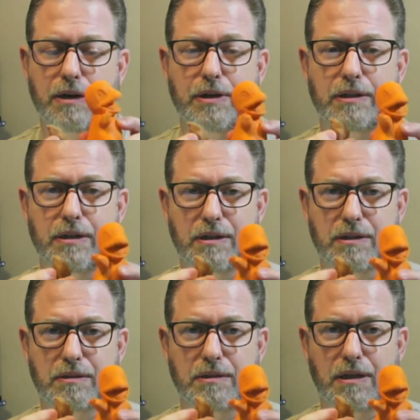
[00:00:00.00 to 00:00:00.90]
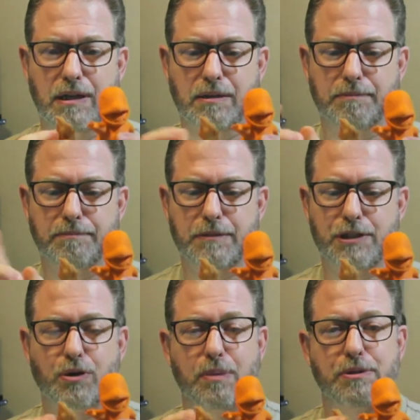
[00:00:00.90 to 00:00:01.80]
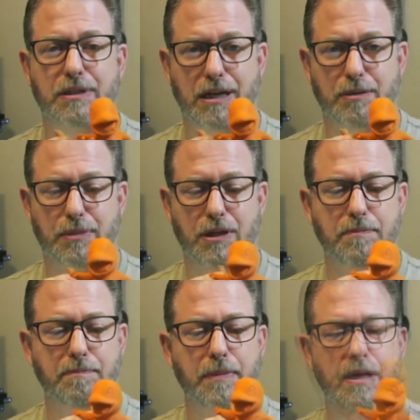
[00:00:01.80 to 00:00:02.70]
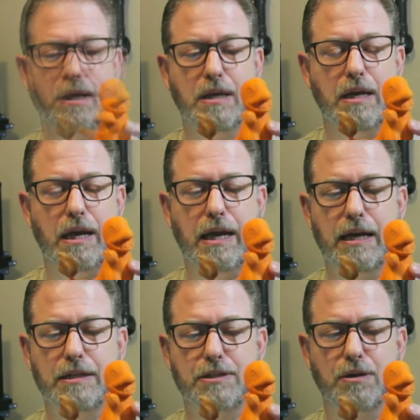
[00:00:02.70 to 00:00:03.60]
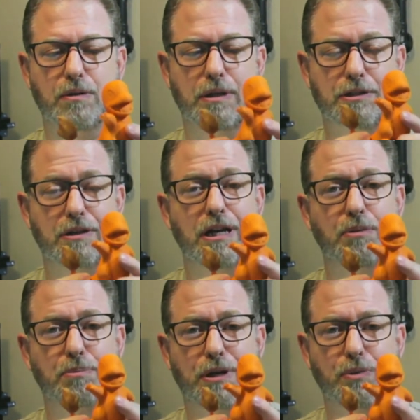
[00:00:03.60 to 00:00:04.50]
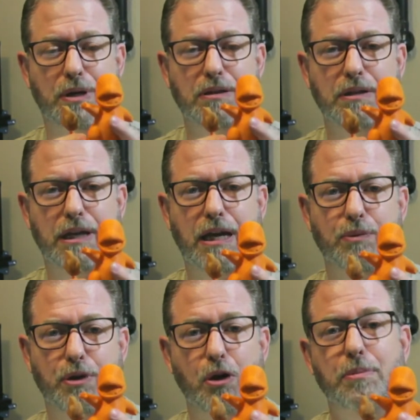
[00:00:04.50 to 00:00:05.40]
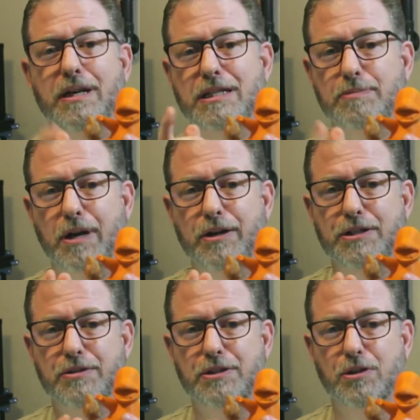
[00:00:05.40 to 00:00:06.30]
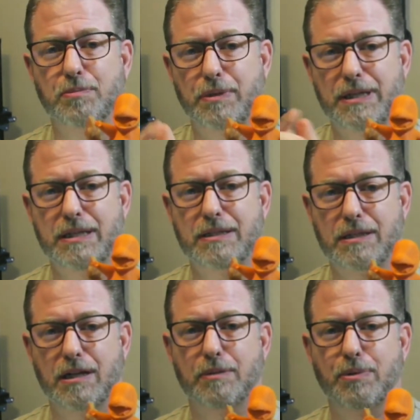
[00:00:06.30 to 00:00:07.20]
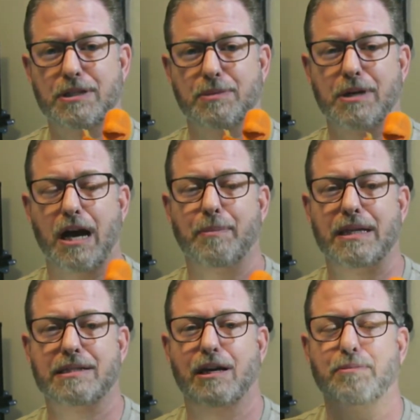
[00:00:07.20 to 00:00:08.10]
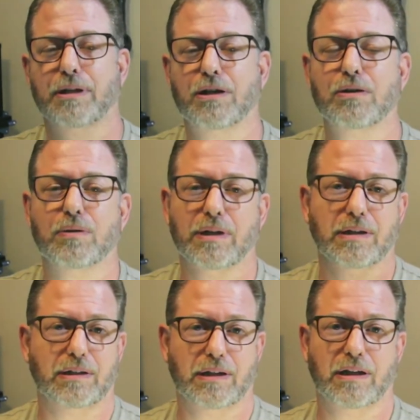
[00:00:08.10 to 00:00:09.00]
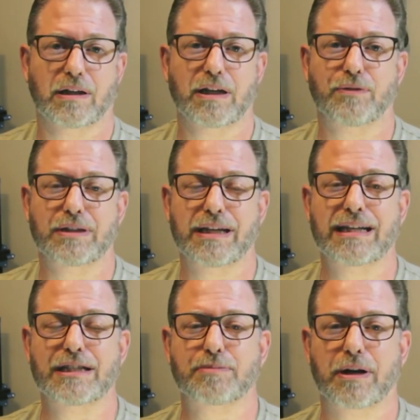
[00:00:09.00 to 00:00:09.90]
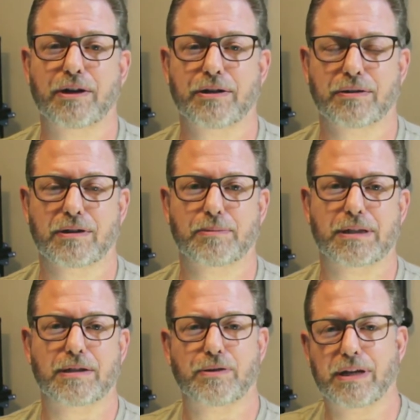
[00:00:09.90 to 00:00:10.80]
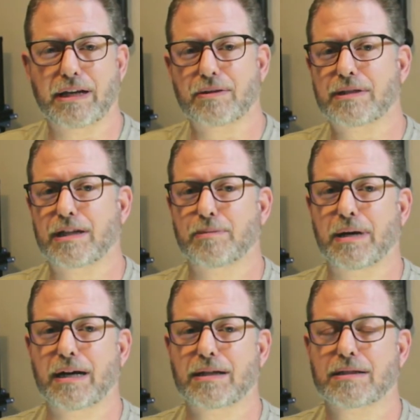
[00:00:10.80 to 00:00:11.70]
in the description down below. And so it turned out pretty well, and we hope it inspires you. So please put some comments down below, and if it did inspire you a little bit to think outside the box.